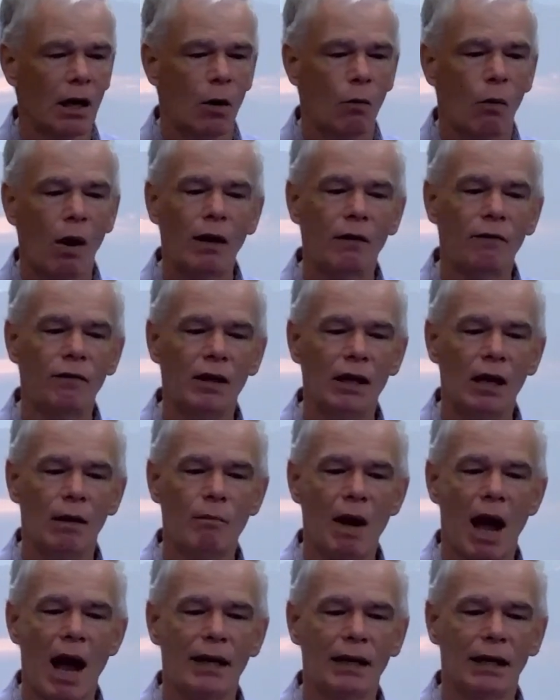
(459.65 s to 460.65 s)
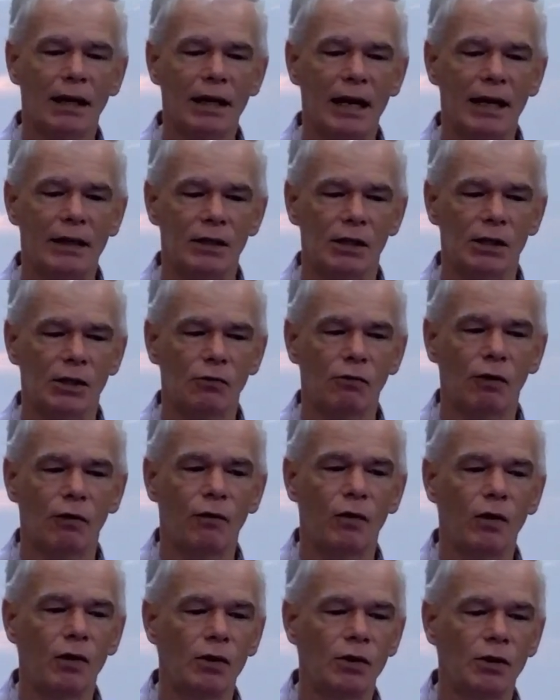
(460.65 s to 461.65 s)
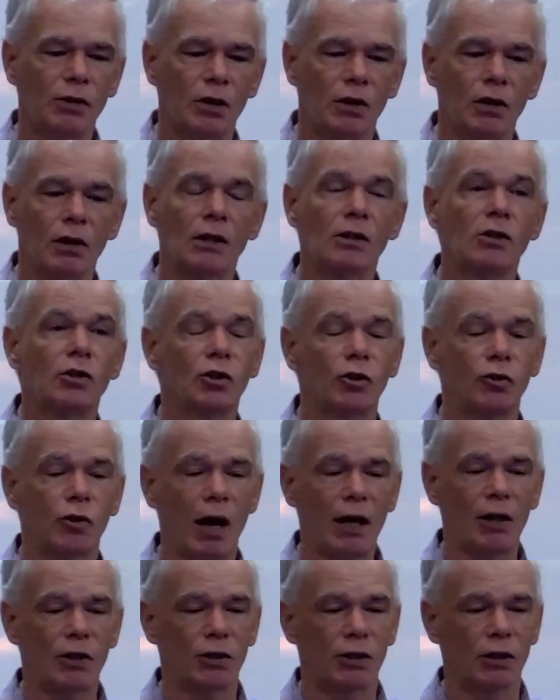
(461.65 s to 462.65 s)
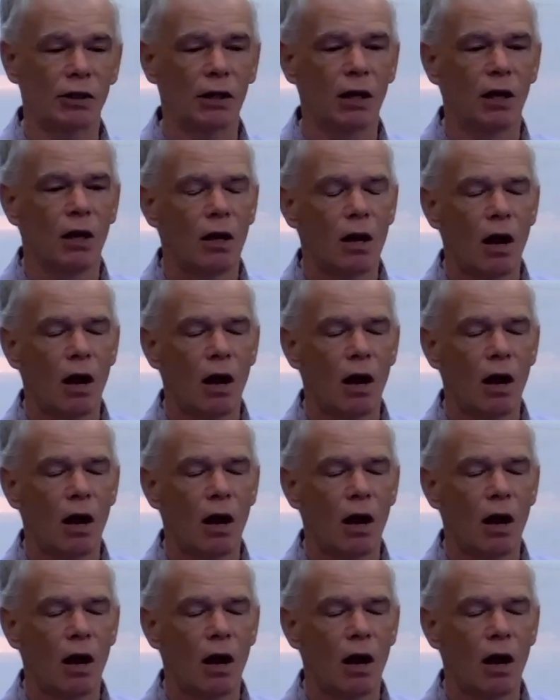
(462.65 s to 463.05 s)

One of the Amarna letters refers to the construction